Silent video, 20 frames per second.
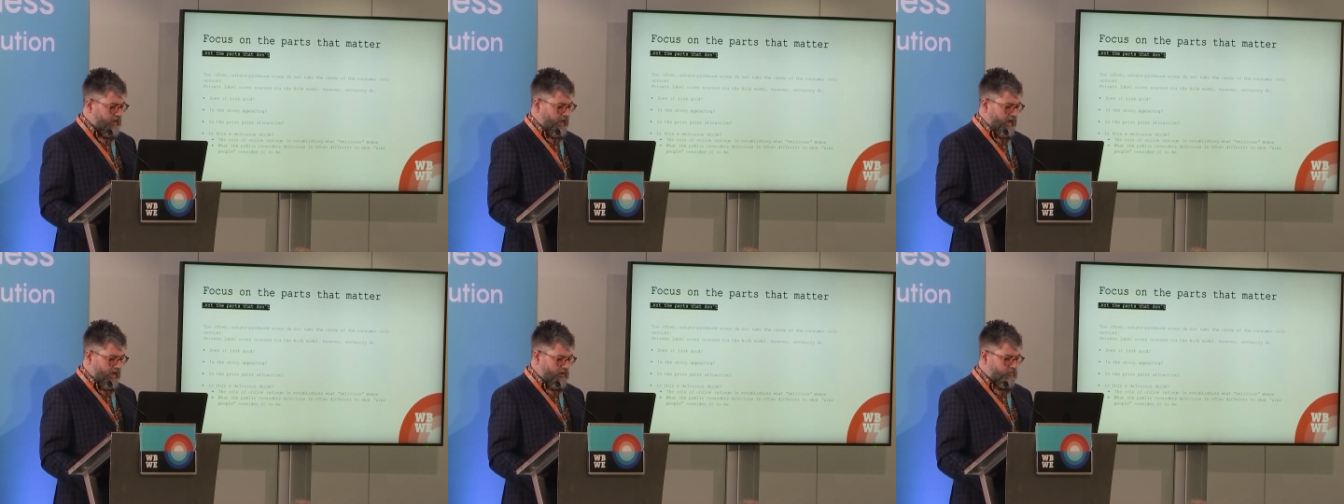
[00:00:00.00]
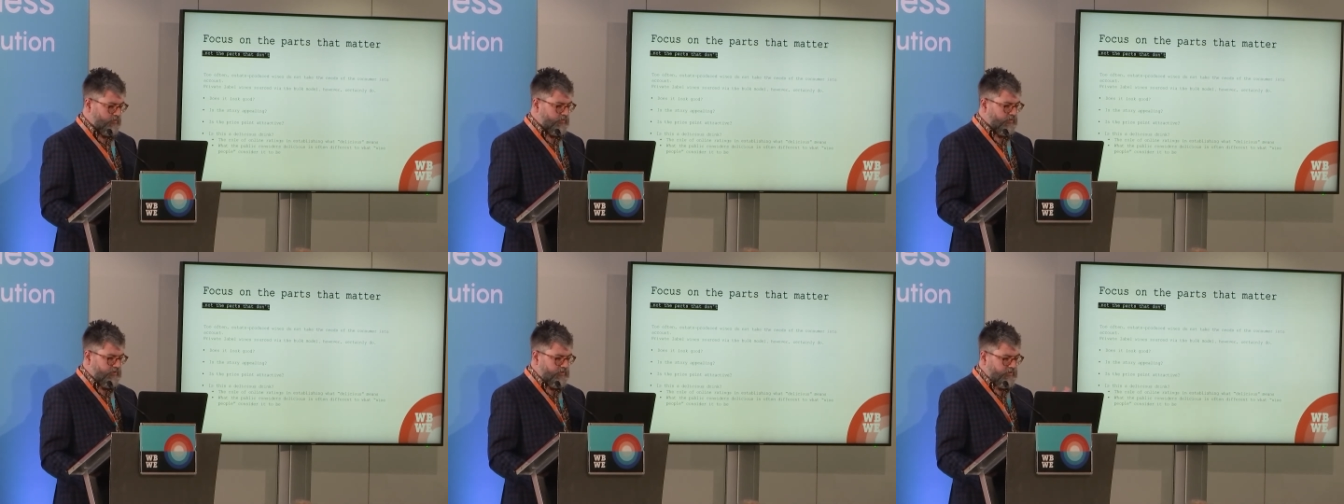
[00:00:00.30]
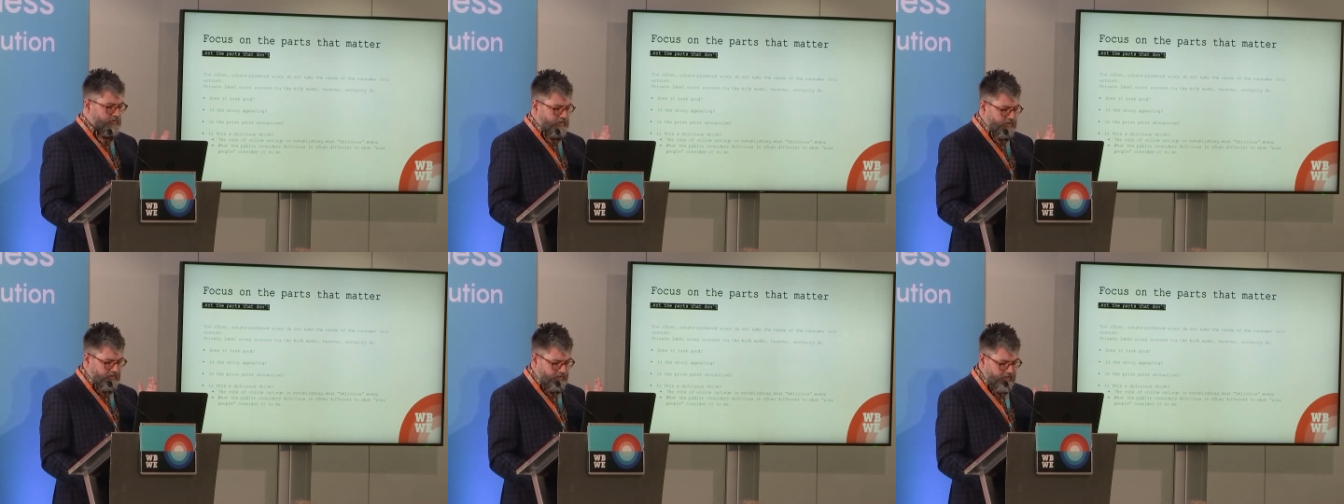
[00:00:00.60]
And
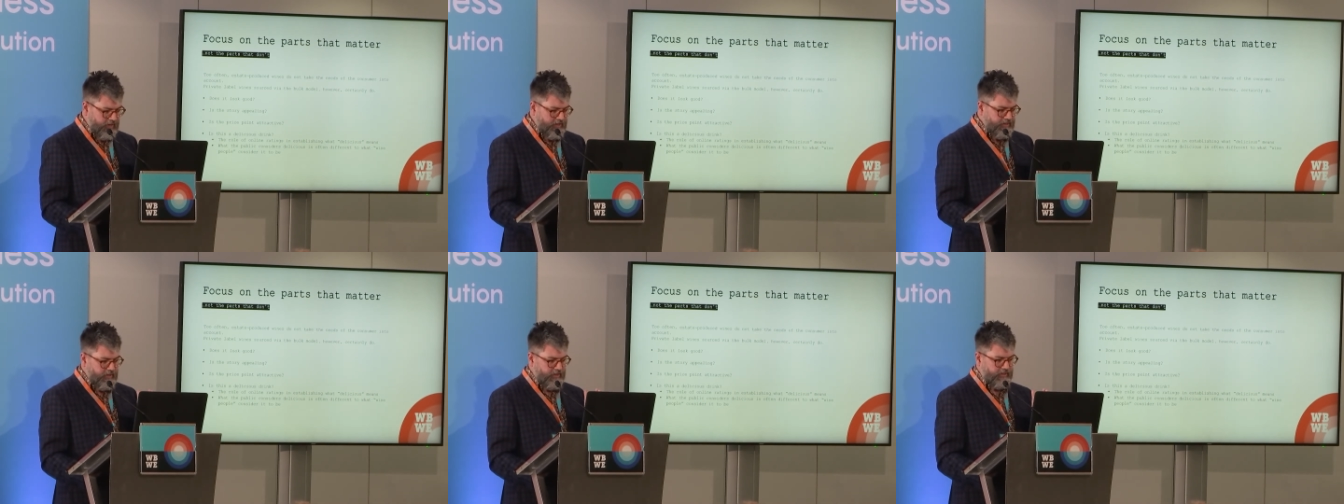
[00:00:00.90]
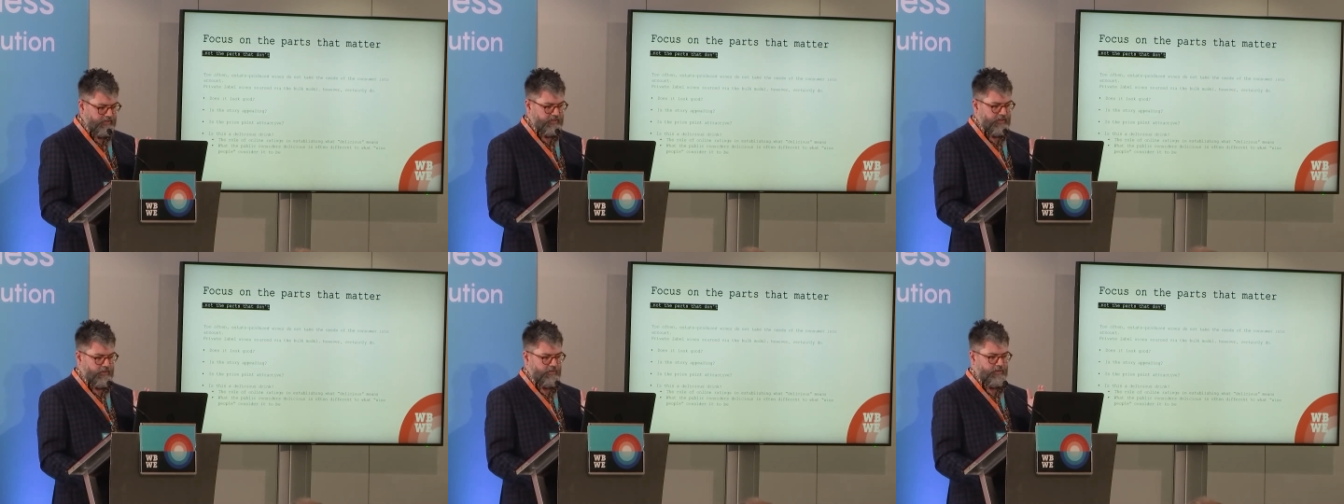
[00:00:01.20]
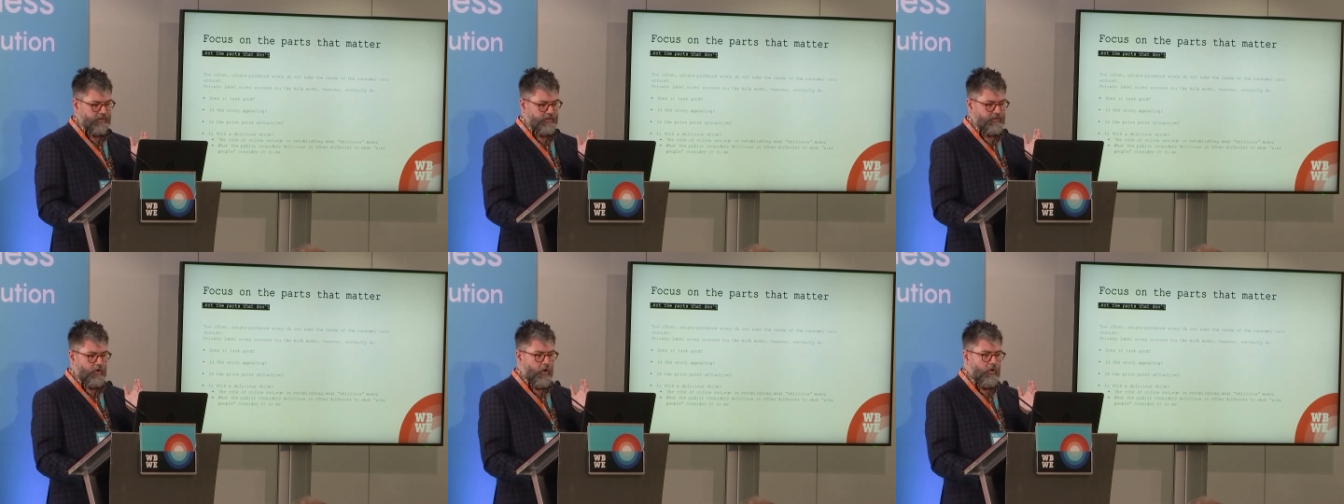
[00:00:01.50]
the thing that's,
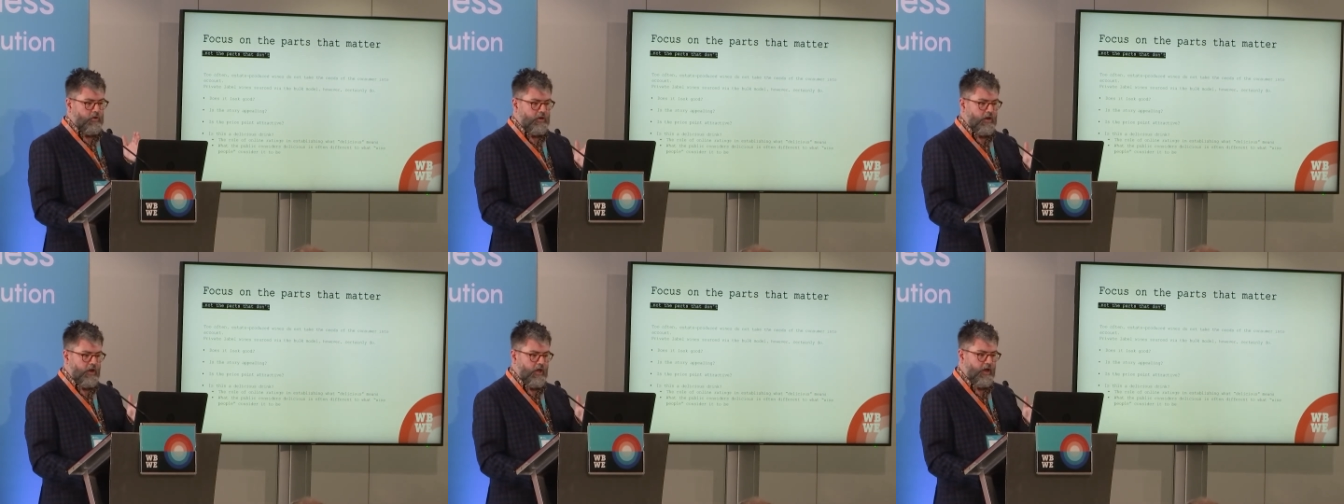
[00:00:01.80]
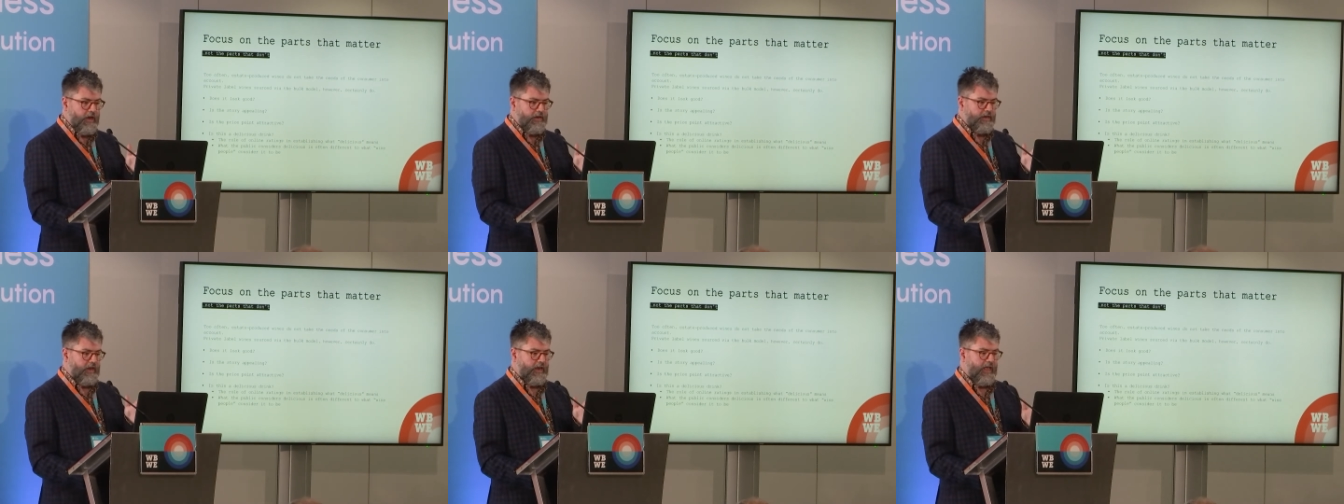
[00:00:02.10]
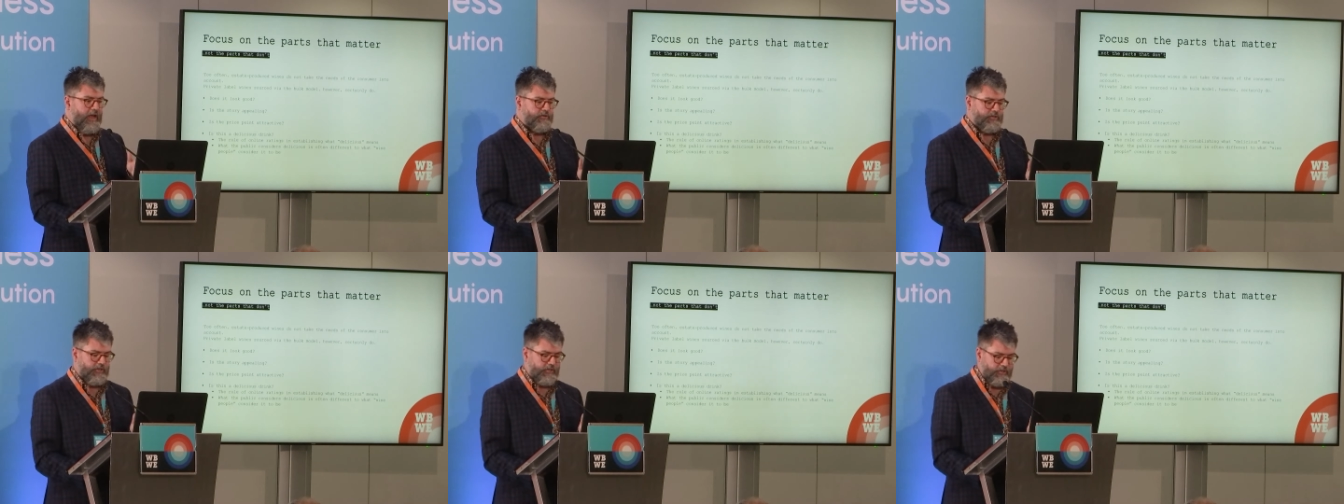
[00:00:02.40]
that online
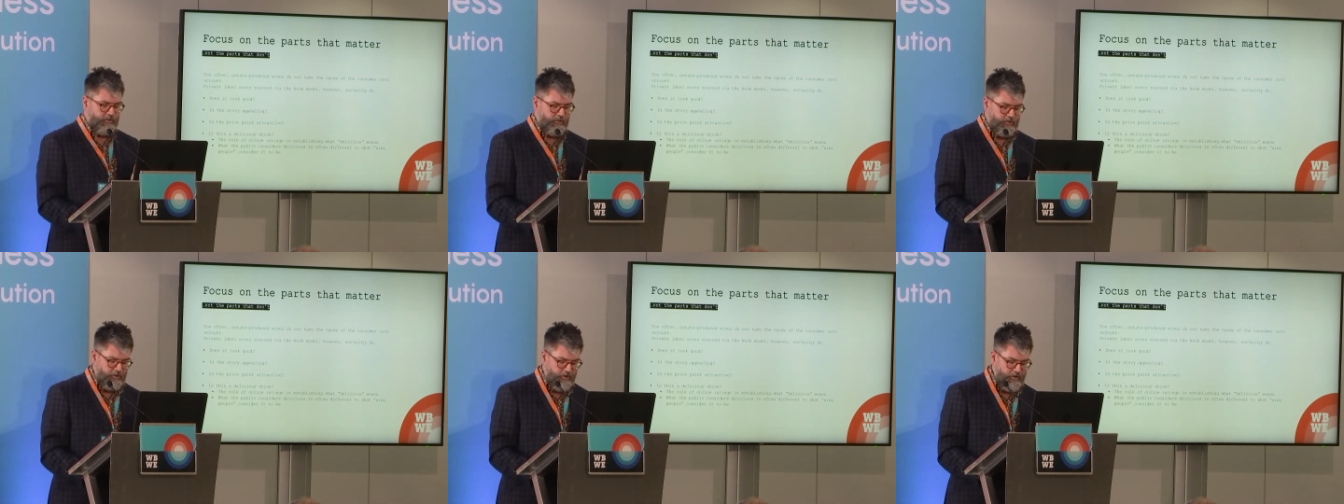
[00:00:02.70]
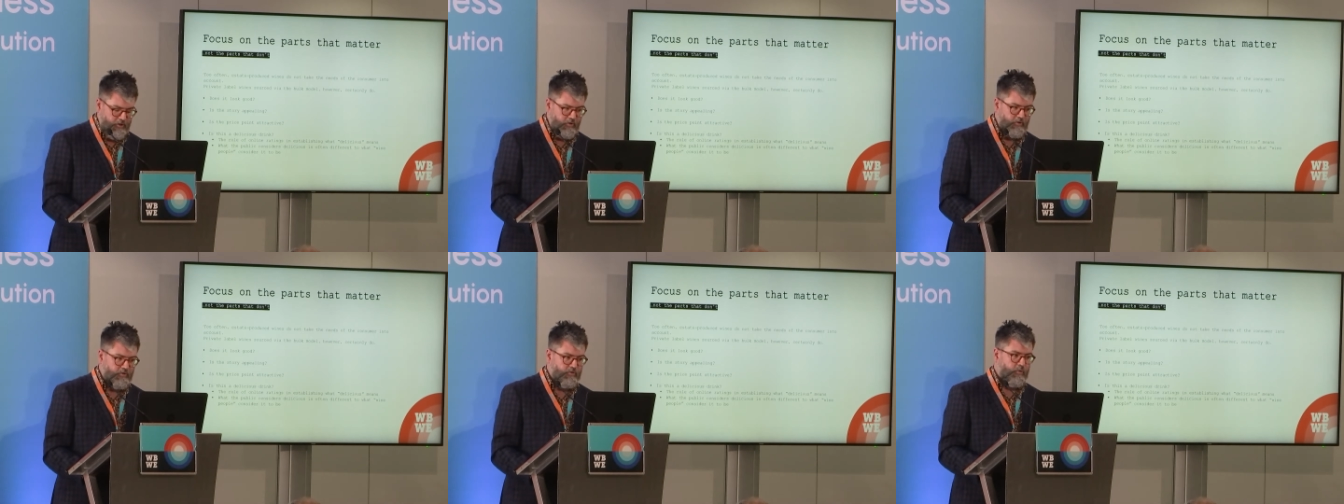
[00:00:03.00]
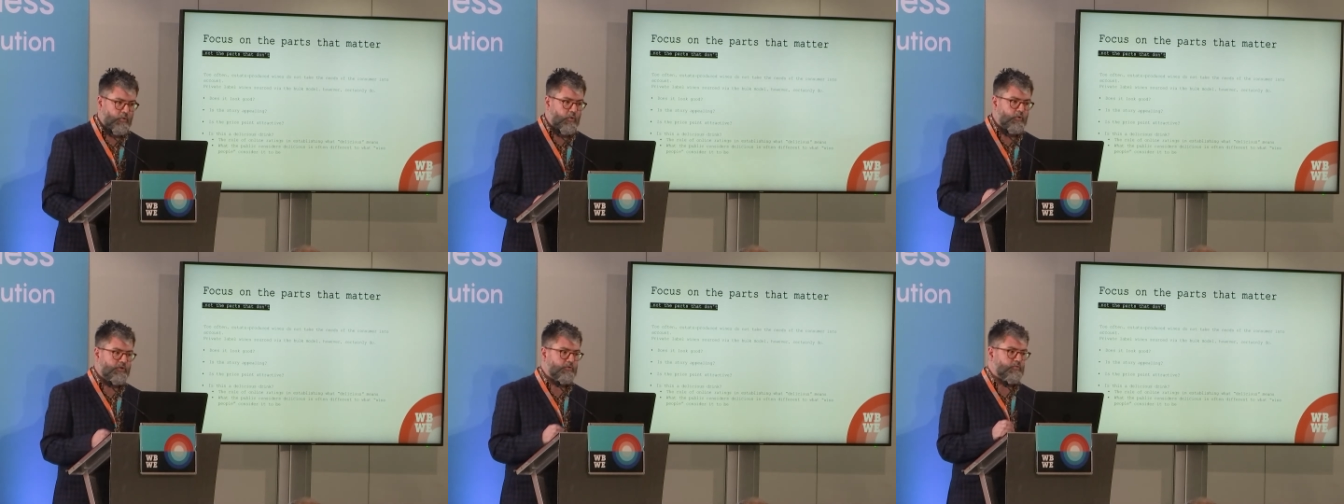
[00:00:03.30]
allows us to do
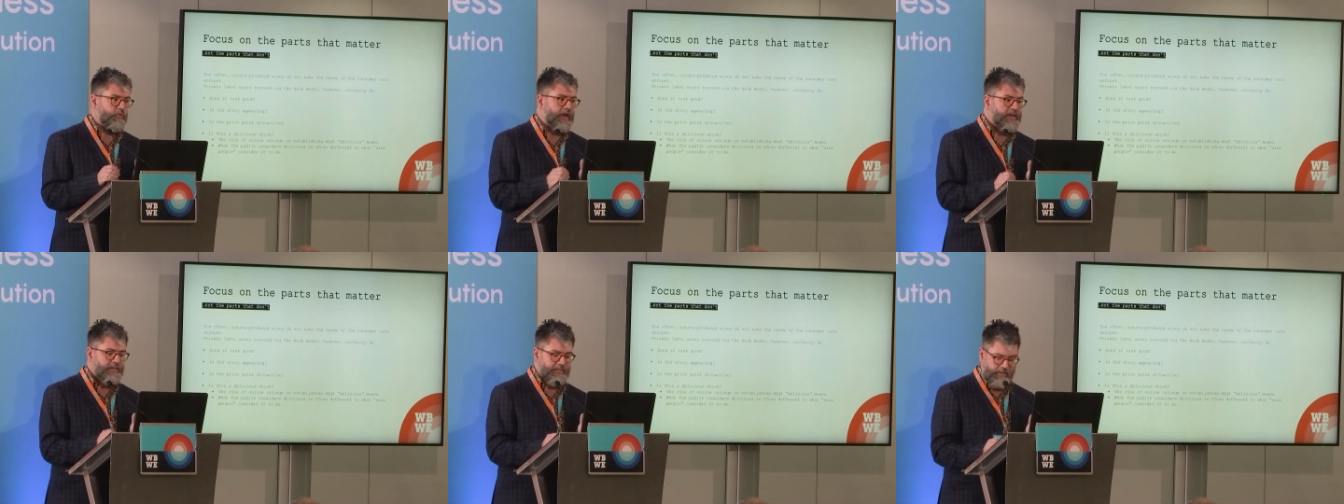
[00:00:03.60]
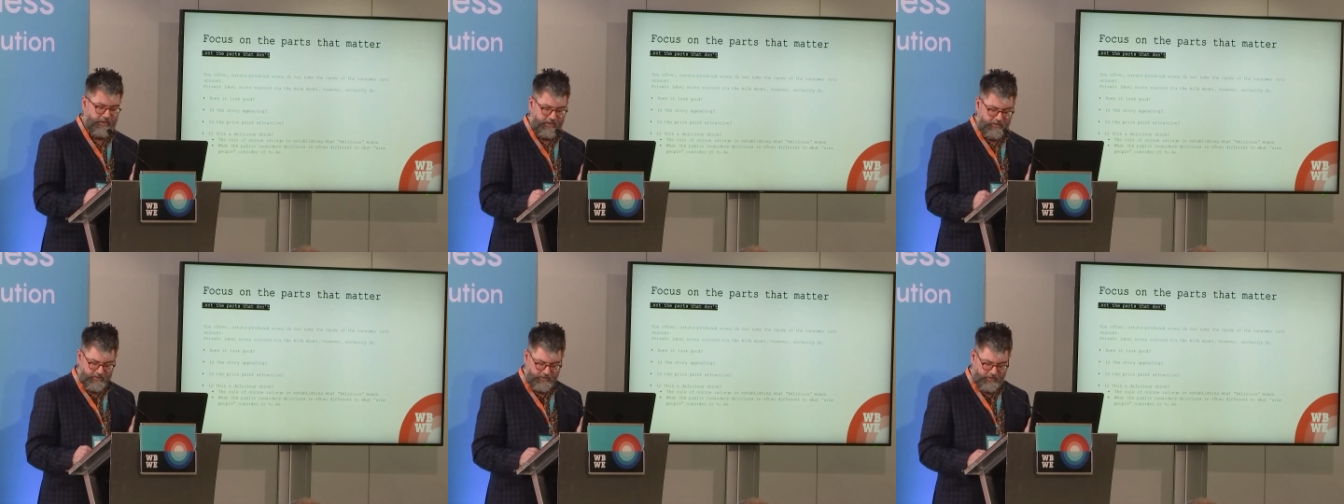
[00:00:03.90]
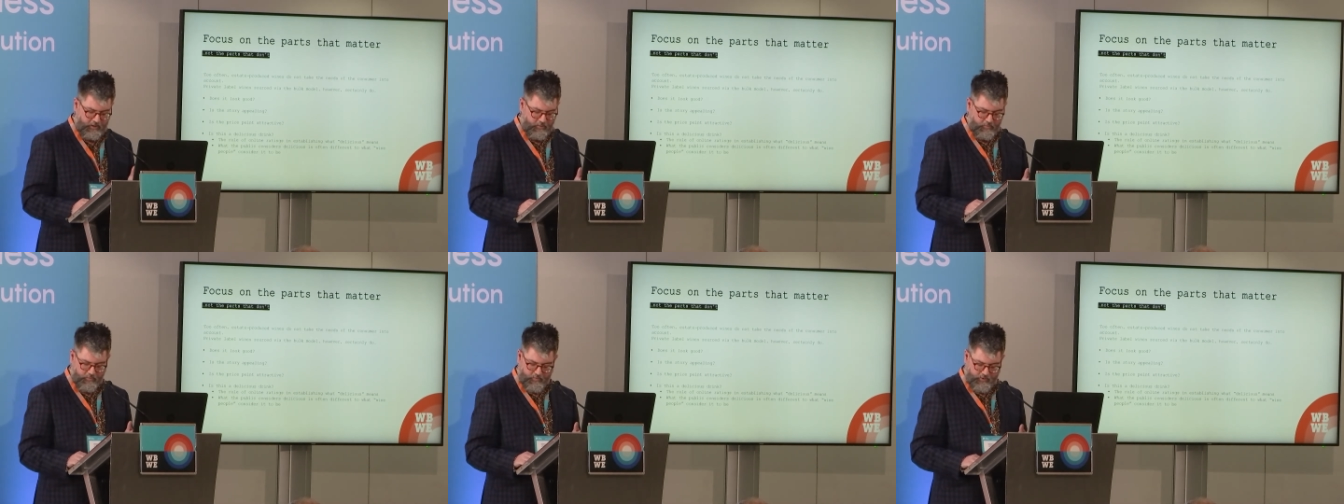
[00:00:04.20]
through all the ratings
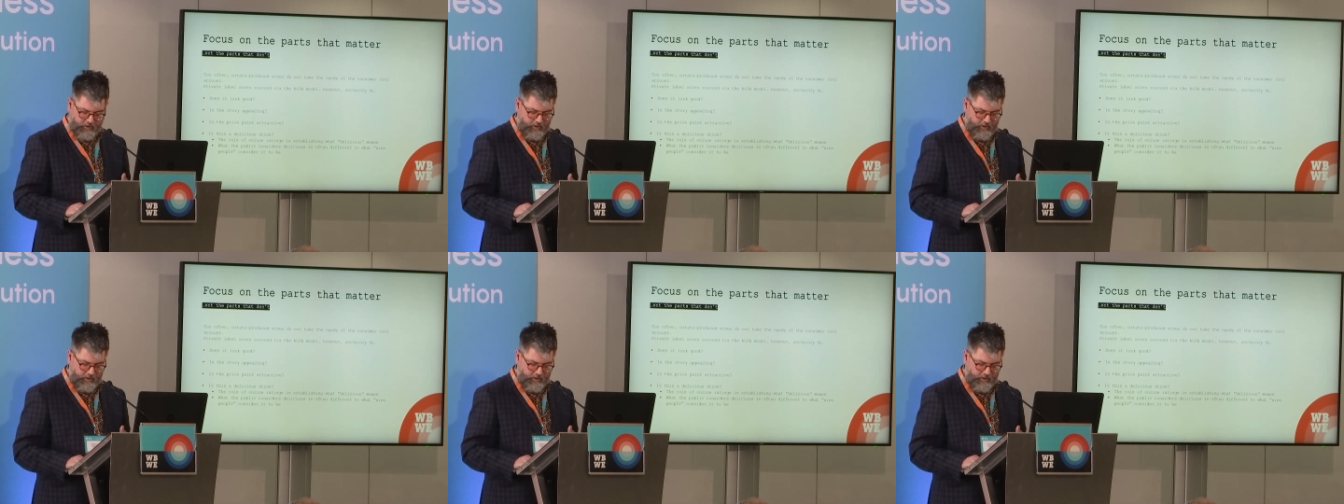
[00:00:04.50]
that,